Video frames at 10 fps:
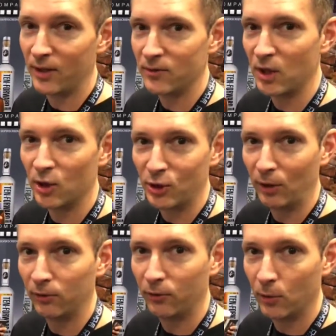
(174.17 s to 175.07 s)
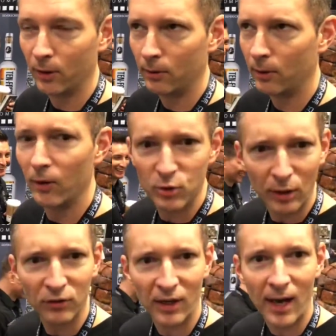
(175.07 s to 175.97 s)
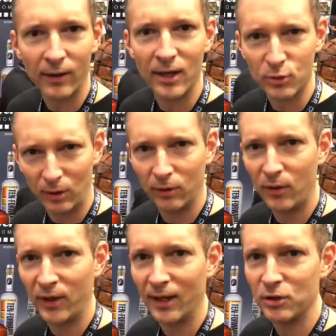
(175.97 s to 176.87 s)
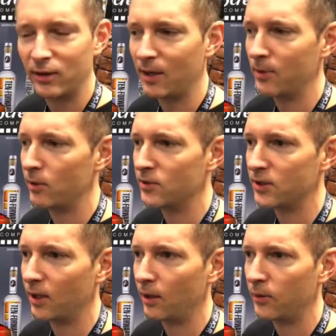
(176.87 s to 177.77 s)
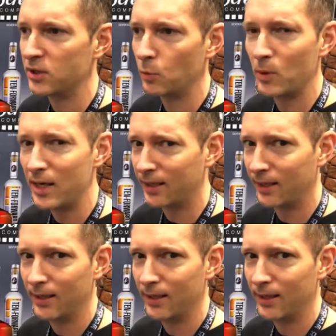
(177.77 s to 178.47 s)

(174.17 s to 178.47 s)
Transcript: You saw a trailer for no, the trailer's not out yet. trailer I think actually debuts uh, this week.